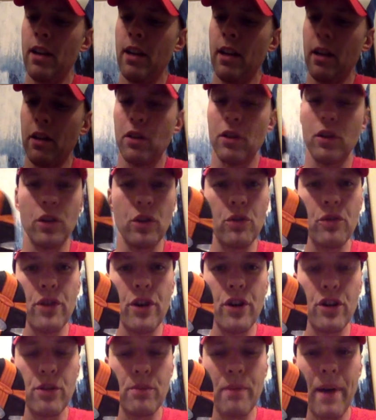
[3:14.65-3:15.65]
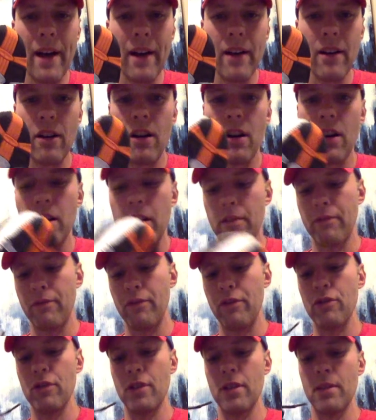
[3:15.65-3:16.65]
and glued those back on and
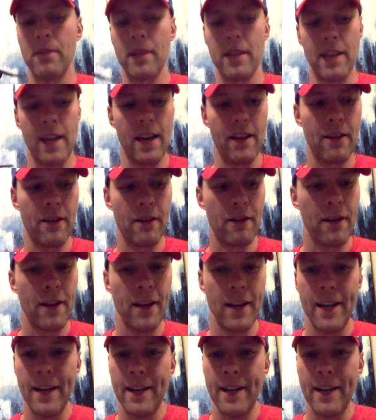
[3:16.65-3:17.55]
fused them together.